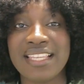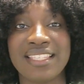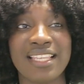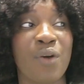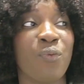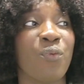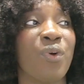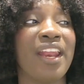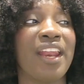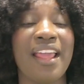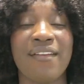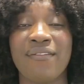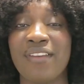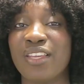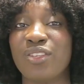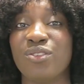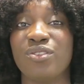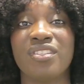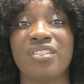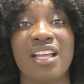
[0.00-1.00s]
is that
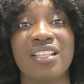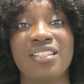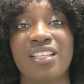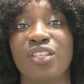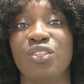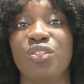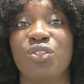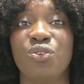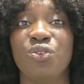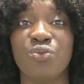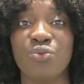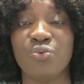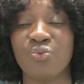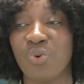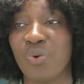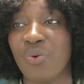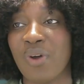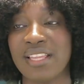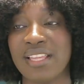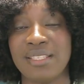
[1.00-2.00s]
whatever you start a new
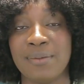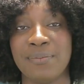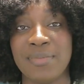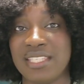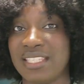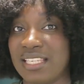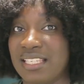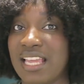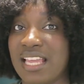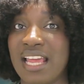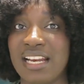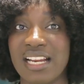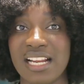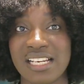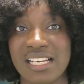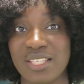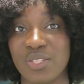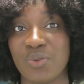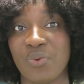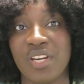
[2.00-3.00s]
role as a business
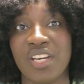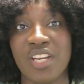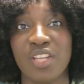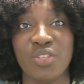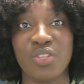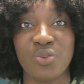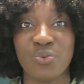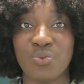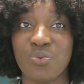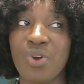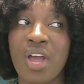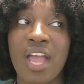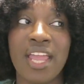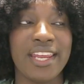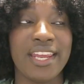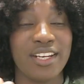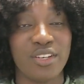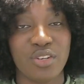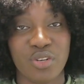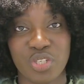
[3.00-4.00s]
analyst or in a new
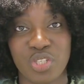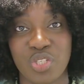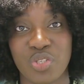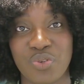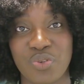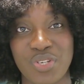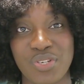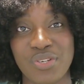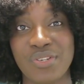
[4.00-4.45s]
industry,